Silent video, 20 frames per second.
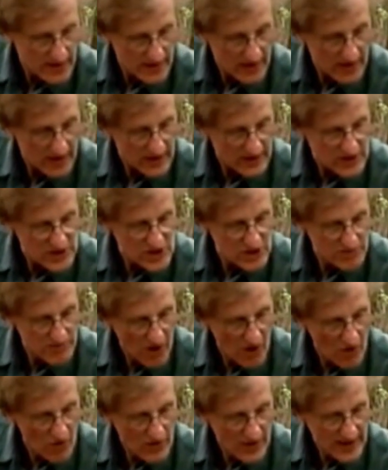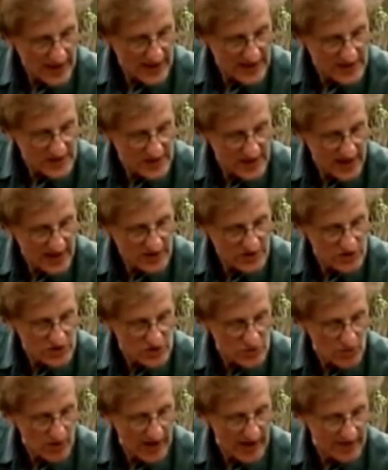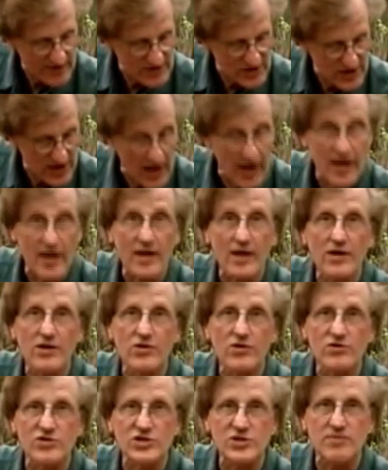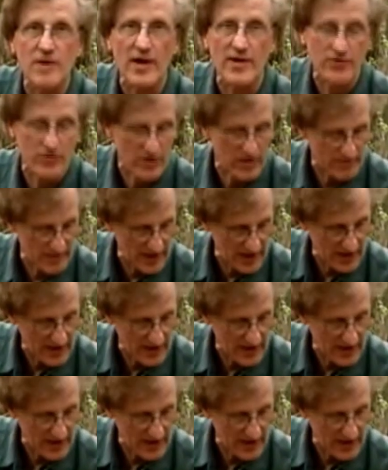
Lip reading: Smoke is nature's way of saying you're smothering me.